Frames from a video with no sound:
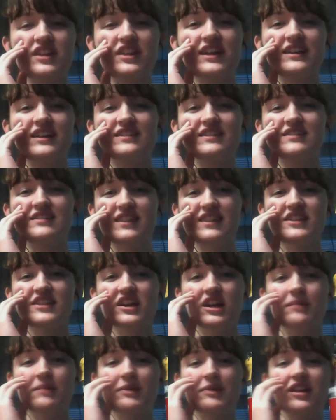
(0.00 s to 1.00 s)
It's a good
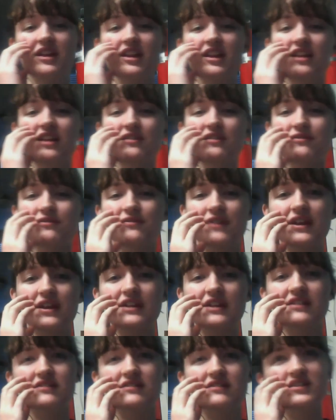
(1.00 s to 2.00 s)
class. They talk about a lot of